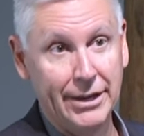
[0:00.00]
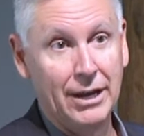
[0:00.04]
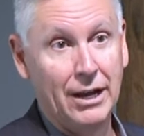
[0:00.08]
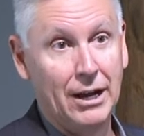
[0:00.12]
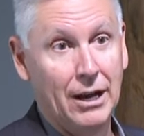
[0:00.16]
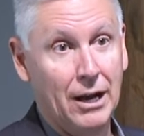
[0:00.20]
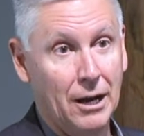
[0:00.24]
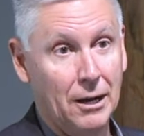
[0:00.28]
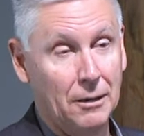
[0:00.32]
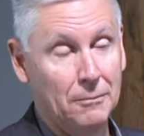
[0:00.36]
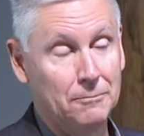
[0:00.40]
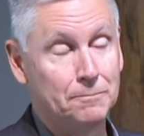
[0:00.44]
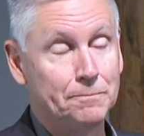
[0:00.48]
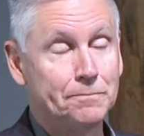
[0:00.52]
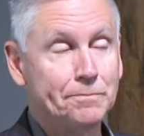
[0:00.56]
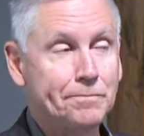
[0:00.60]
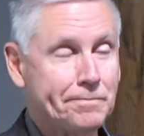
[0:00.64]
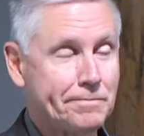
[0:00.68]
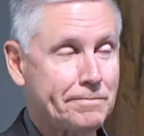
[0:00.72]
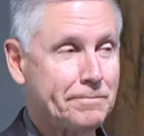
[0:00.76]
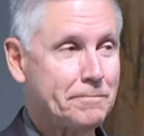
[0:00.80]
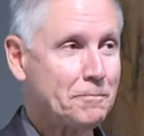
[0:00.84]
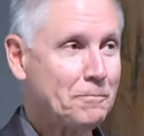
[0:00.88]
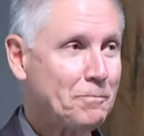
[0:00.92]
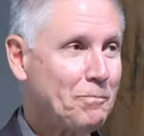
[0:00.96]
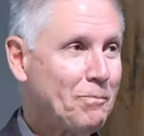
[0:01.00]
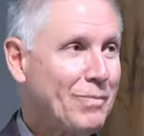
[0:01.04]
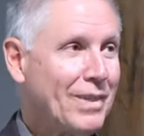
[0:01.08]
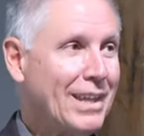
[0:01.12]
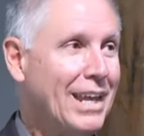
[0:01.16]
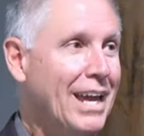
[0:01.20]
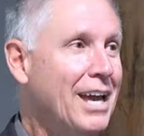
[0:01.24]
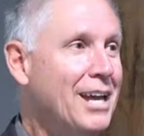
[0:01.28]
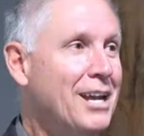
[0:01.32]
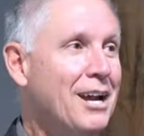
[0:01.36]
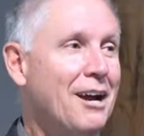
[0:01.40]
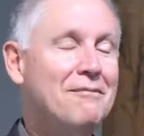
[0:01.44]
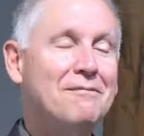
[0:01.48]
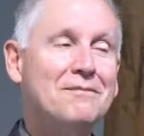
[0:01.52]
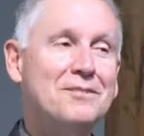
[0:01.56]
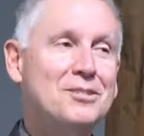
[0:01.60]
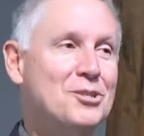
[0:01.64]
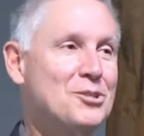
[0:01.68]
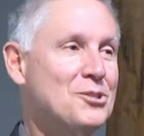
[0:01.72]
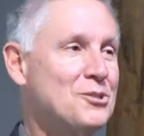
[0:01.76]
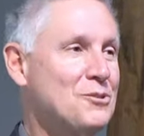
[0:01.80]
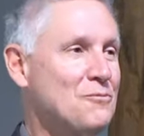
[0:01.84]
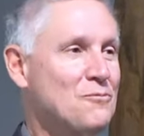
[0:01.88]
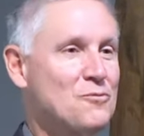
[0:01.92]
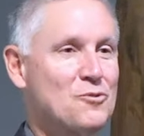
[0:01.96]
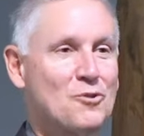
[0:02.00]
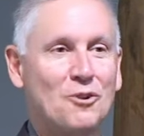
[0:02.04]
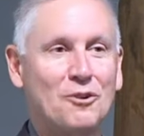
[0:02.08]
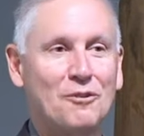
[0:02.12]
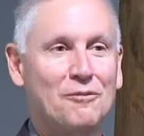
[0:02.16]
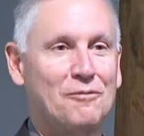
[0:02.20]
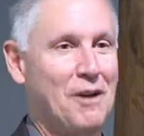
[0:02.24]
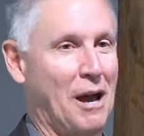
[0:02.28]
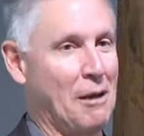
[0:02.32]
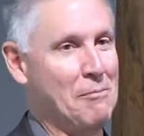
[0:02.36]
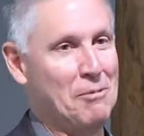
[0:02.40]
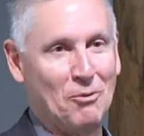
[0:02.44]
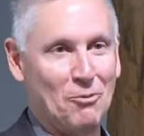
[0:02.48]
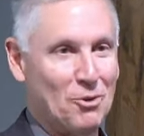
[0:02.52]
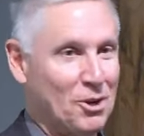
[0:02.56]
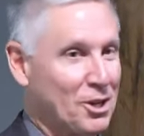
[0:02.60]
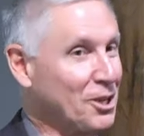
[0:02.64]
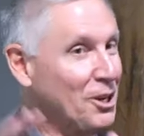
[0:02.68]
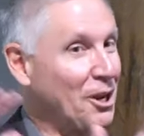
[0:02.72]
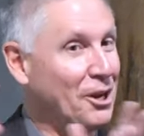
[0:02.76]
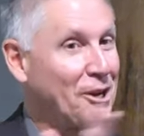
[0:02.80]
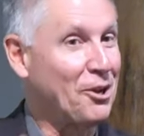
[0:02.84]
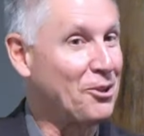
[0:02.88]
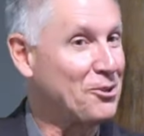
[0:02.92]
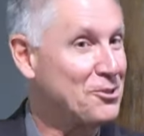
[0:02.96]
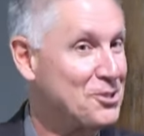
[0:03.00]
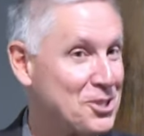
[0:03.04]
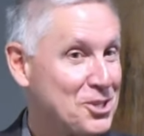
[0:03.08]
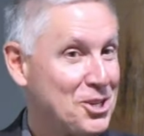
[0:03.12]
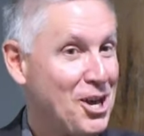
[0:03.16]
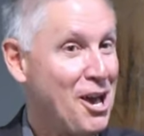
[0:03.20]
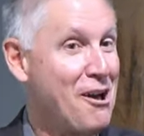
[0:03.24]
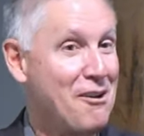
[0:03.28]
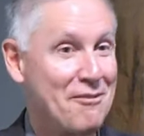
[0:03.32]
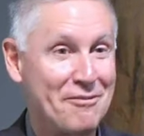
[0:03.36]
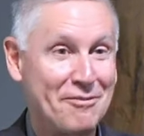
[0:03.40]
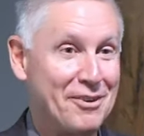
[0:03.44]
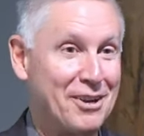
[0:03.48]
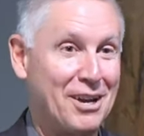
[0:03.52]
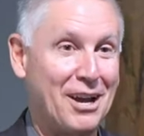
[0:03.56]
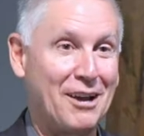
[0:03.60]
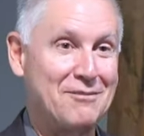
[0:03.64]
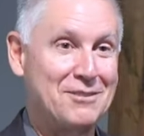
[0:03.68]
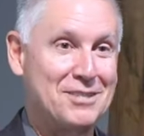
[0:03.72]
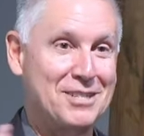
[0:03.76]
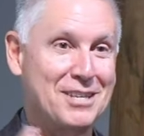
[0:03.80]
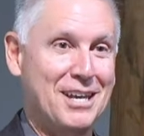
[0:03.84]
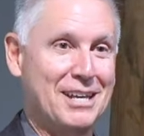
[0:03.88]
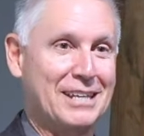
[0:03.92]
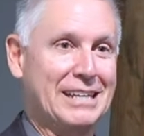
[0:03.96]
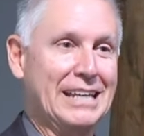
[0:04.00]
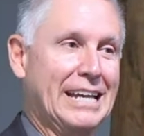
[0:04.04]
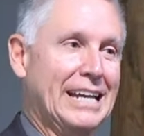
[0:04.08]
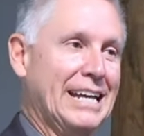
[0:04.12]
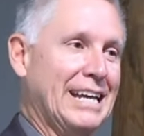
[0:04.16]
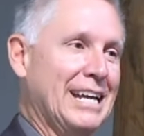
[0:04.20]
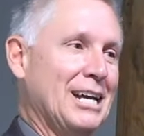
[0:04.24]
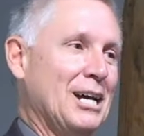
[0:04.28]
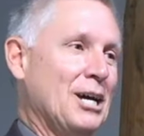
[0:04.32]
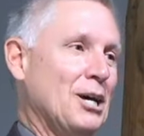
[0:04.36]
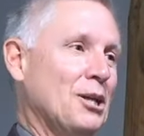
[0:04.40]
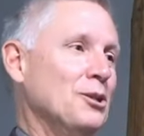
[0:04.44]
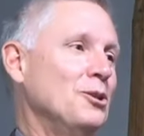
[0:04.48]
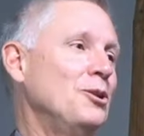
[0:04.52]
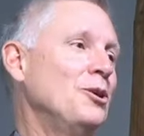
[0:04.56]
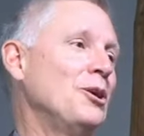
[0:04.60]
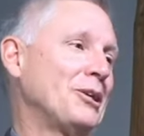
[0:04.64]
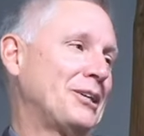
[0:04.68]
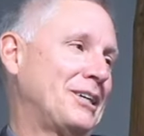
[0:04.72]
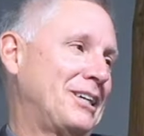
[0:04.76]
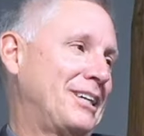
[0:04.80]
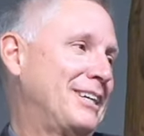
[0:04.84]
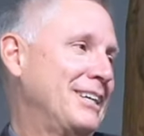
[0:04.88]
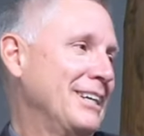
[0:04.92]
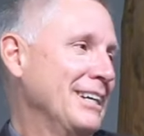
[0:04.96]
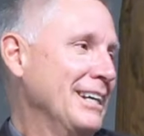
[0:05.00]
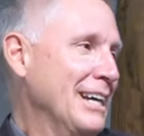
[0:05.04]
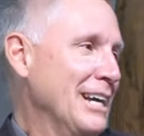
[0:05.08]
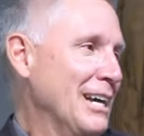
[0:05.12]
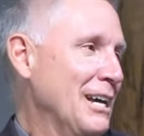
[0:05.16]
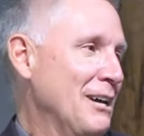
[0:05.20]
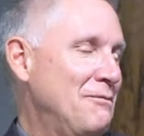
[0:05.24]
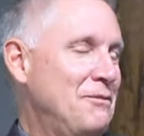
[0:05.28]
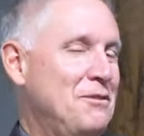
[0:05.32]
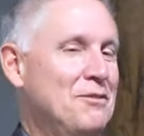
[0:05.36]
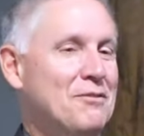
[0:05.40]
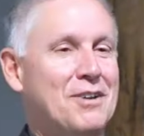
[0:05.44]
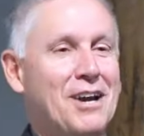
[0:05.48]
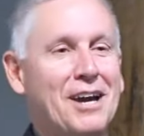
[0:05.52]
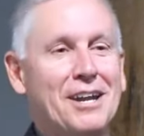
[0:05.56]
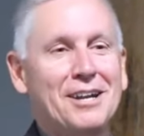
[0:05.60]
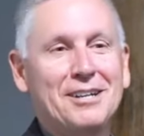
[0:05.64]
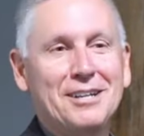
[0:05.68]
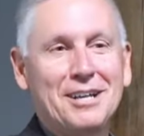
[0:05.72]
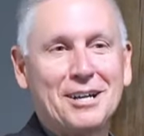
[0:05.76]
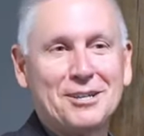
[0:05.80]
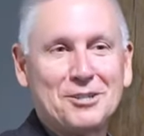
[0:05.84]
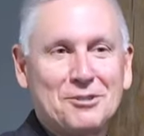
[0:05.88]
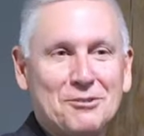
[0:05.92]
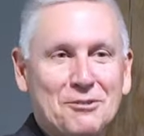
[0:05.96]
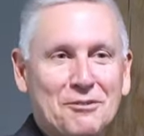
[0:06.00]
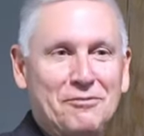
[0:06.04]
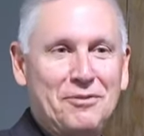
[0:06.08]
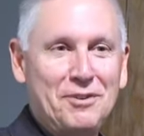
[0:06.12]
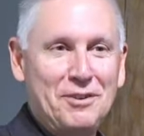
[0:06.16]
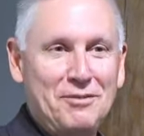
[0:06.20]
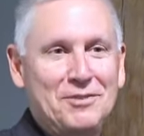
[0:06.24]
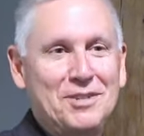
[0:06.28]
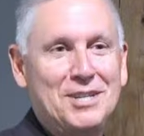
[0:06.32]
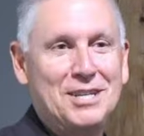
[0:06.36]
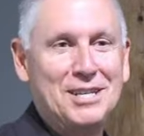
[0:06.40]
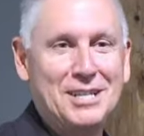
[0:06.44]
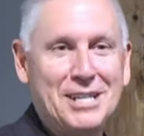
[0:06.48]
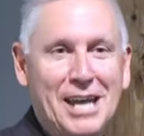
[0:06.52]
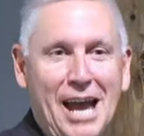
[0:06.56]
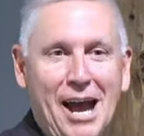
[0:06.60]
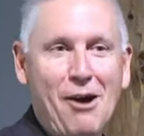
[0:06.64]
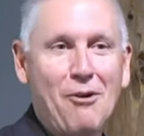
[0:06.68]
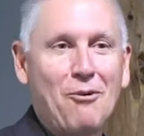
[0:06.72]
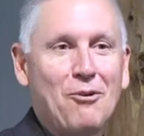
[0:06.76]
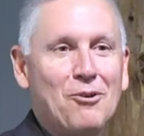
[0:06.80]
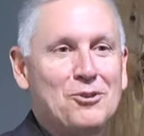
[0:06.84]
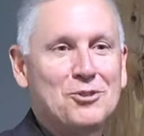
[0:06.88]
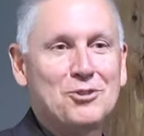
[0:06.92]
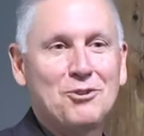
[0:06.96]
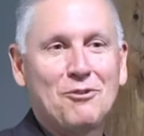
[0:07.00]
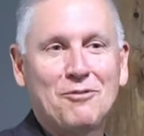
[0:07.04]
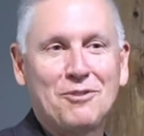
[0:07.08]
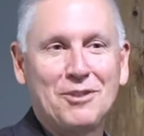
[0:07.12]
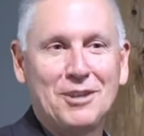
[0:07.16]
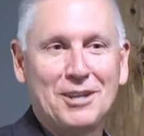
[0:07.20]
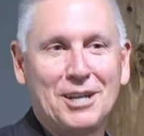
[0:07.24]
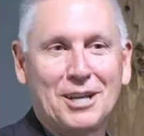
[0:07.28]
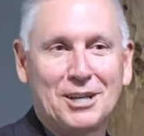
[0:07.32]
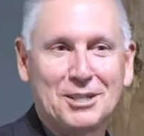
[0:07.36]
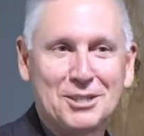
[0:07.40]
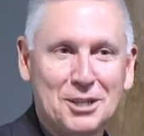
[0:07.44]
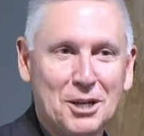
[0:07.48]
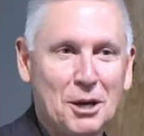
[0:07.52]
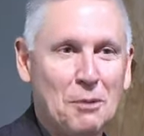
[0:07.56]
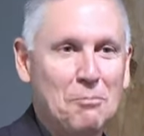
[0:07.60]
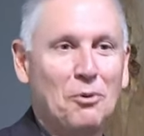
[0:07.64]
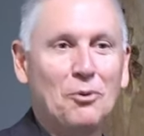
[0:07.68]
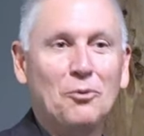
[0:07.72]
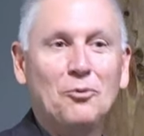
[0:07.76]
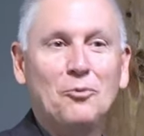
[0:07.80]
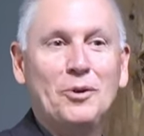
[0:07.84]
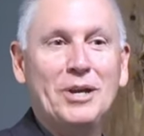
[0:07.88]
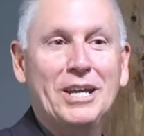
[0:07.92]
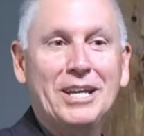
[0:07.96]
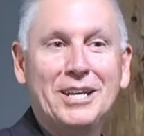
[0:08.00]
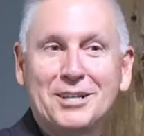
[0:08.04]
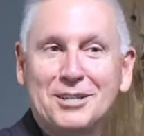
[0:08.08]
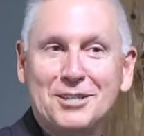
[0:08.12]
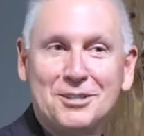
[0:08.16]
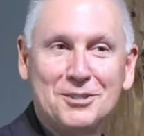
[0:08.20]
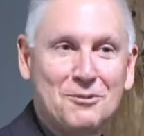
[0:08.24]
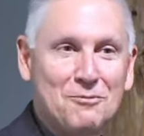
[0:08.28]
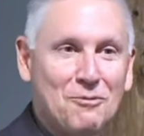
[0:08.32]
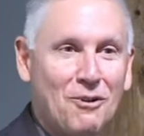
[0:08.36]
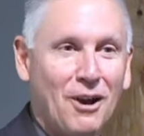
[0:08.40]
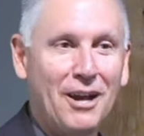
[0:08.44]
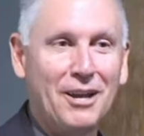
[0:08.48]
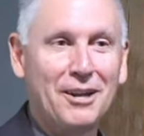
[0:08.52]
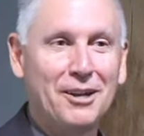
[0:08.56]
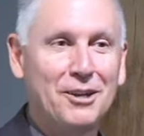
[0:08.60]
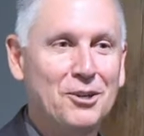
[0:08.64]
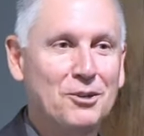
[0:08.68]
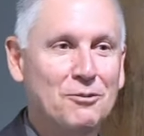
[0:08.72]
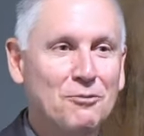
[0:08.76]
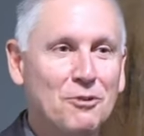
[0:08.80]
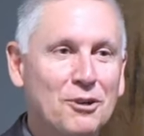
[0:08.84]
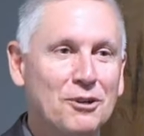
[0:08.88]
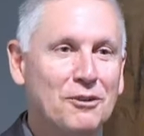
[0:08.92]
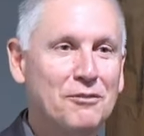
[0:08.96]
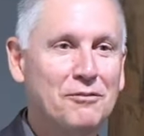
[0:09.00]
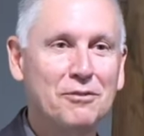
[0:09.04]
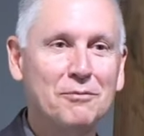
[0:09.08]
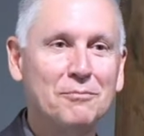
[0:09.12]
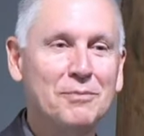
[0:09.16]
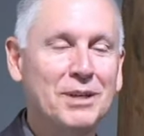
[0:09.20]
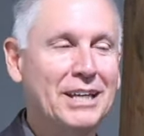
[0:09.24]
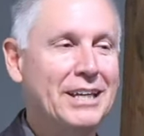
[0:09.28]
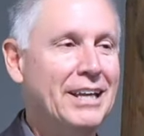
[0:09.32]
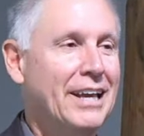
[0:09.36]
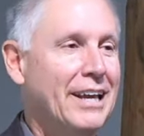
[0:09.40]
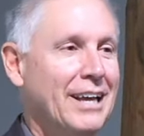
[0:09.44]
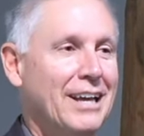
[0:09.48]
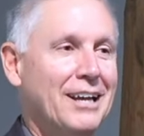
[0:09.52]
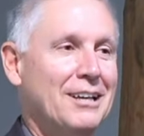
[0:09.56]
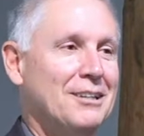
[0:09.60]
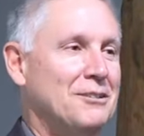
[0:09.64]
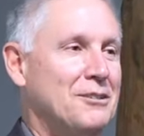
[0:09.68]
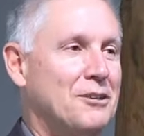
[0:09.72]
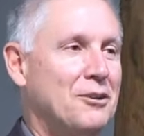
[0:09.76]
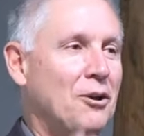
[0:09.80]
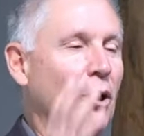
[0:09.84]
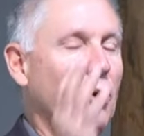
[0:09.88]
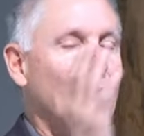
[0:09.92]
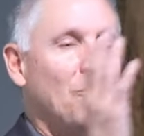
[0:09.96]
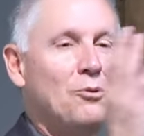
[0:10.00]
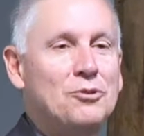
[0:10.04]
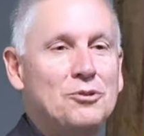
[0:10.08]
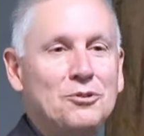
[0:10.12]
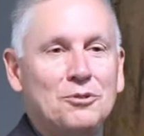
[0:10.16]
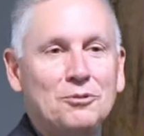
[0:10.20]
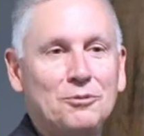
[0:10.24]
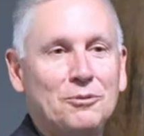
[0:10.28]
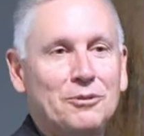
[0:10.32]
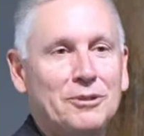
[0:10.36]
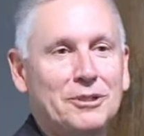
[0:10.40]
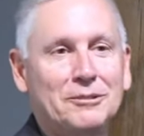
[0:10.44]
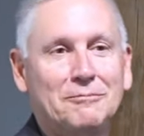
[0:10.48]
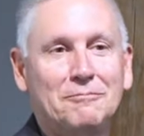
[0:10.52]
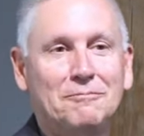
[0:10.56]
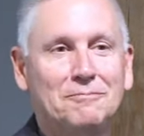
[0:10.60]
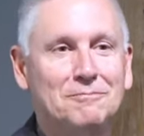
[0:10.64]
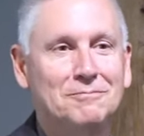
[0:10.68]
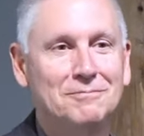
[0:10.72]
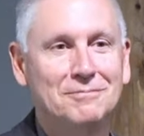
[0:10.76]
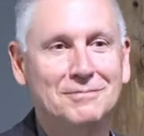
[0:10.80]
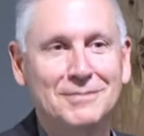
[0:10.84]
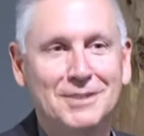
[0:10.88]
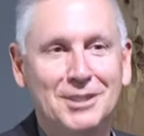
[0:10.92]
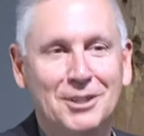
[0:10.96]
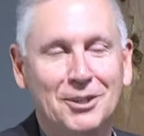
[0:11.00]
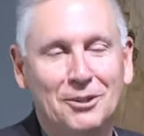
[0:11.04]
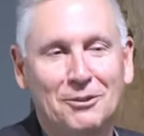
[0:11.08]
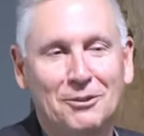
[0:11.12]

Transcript: Um, and I've just sort of, I've been working on other stuff, and I've said, look, if you've got an extra 15 hours over the next couple weeks, right, and you're working for me, go do a you know